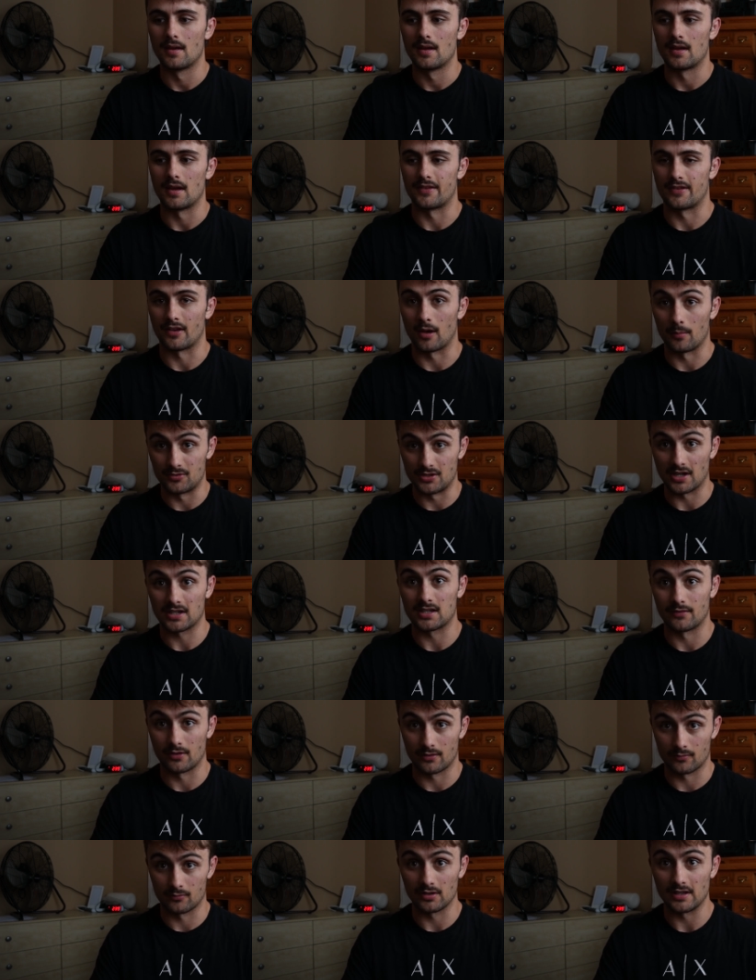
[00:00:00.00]
It's objective.
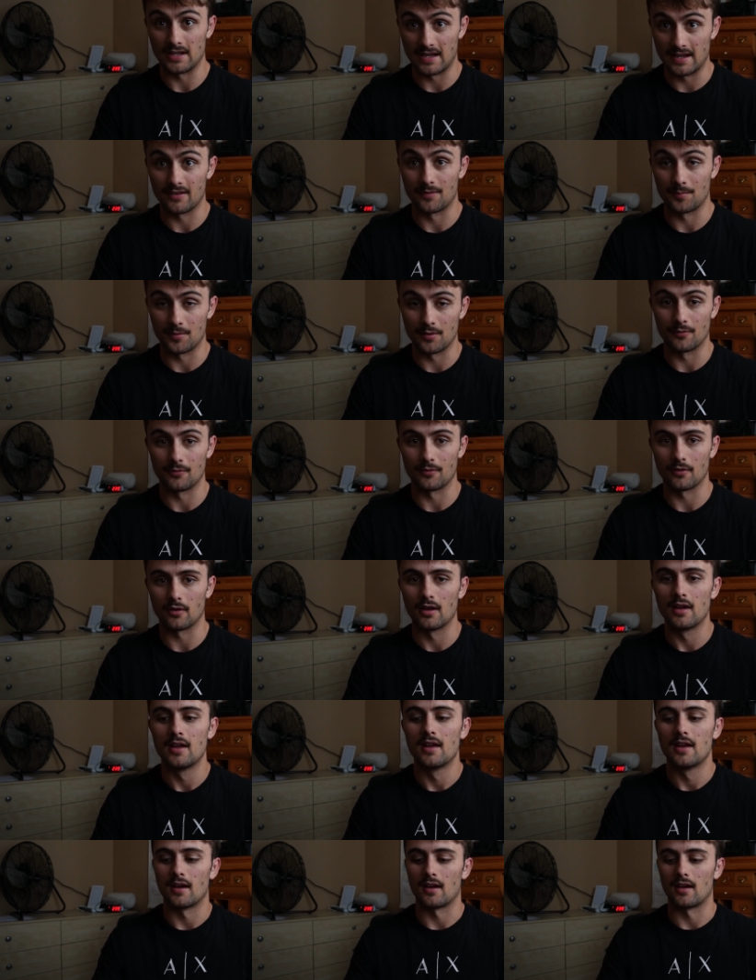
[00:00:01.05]
It really is beautiful.
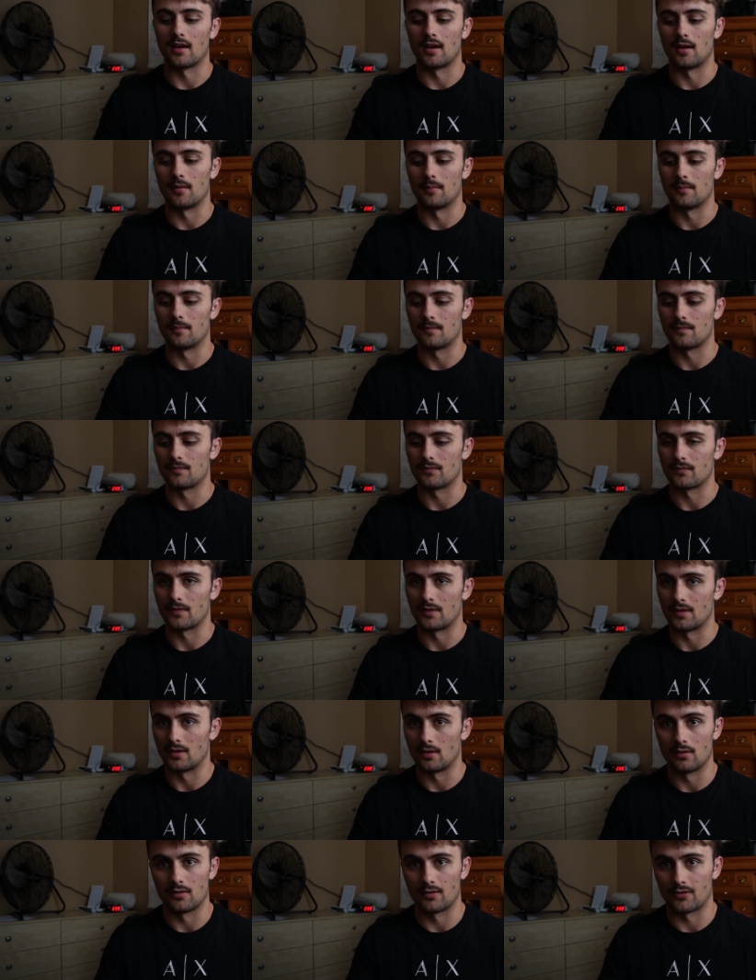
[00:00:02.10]
And
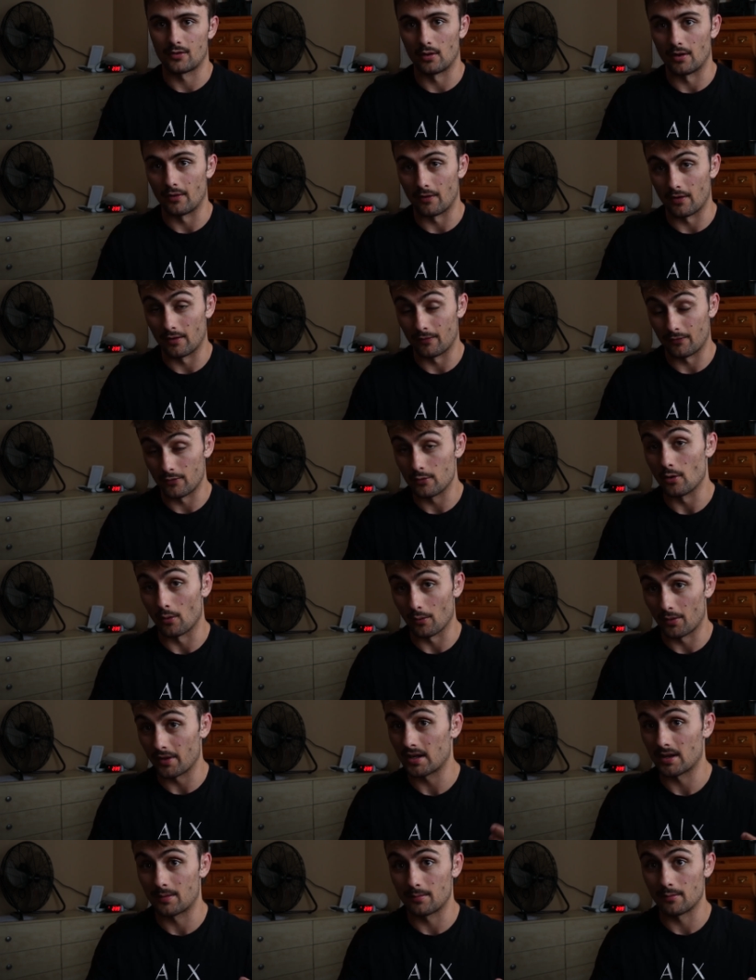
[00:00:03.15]
if you don't
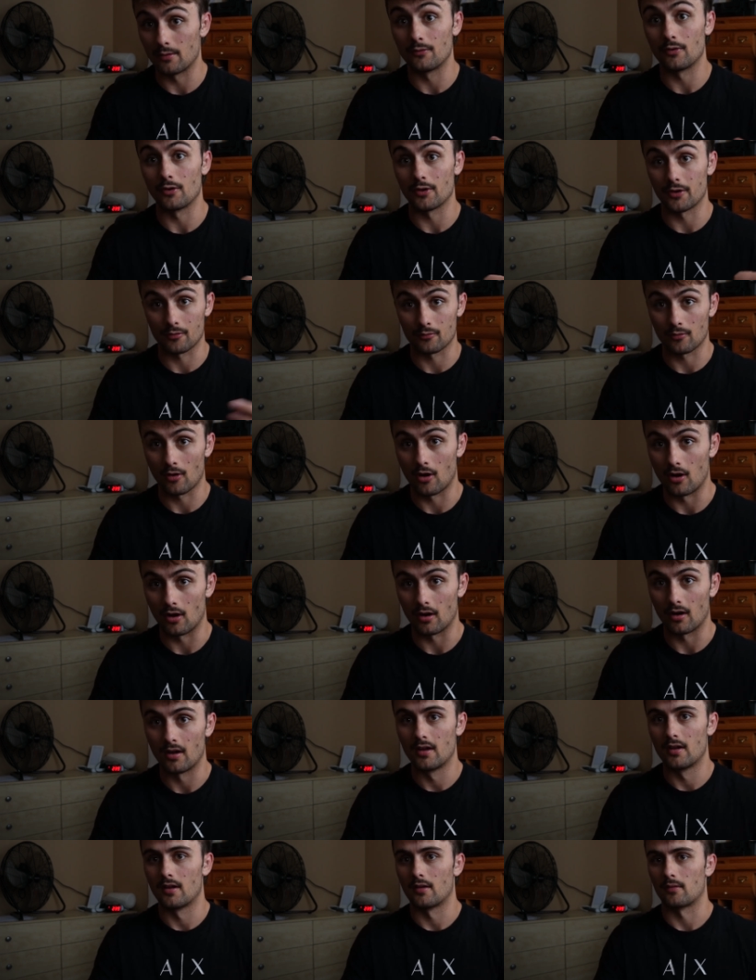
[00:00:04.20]
think it's beautiful, you're wrong,
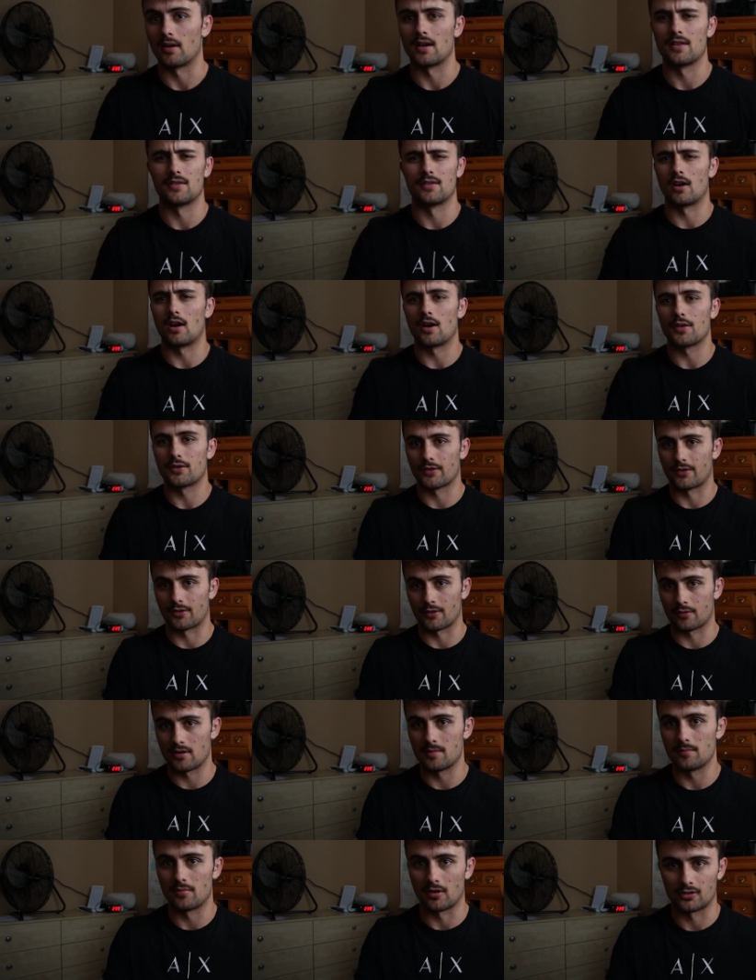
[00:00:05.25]
right? The authors of the
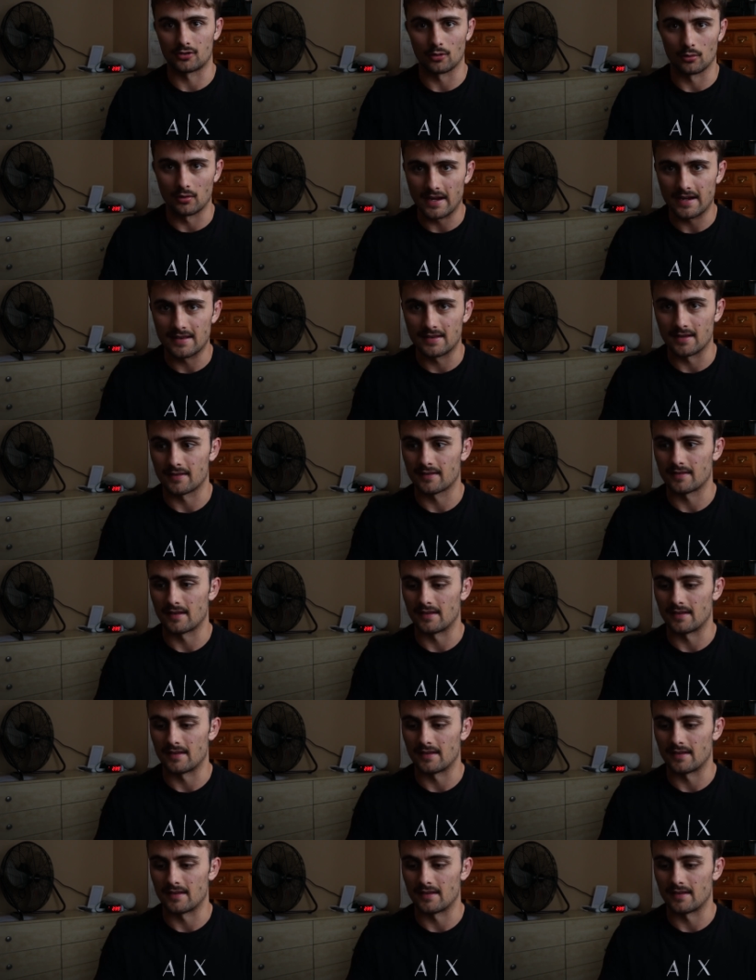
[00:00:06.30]
Green Book don't like this.